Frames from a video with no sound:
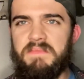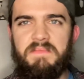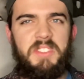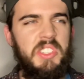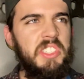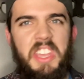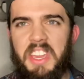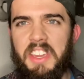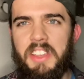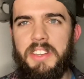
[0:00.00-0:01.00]

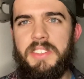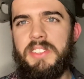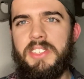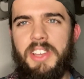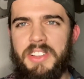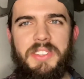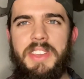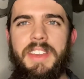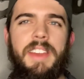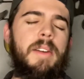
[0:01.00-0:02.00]
sick,
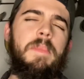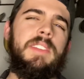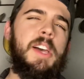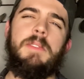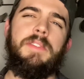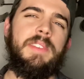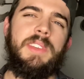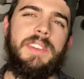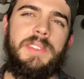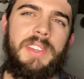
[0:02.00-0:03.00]
disgusting. How many times have I
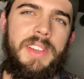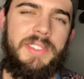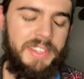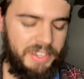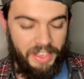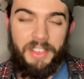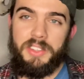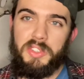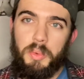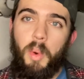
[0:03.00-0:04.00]
said disgusting?
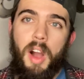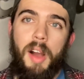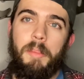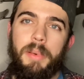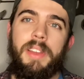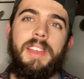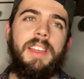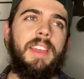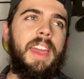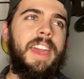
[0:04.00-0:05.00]
Swamp.
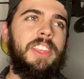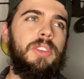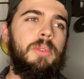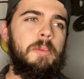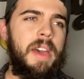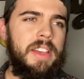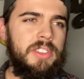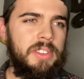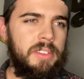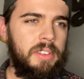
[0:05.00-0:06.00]
And you
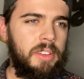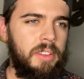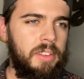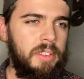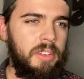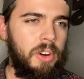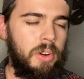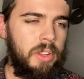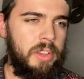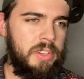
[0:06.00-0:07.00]
imagine
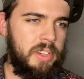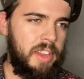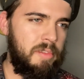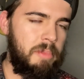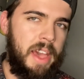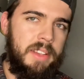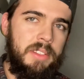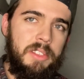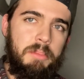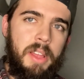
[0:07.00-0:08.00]
Cola just kind of passing
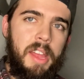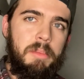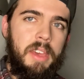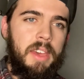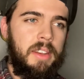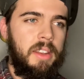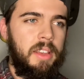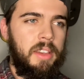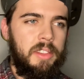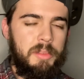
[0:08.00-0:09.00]
this blind man.
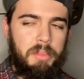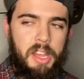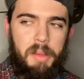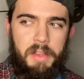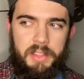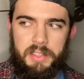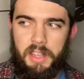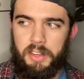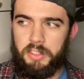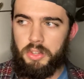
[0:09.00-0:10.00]
This blind man's
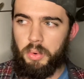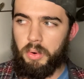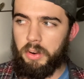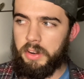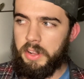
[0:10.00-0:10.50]
heading toward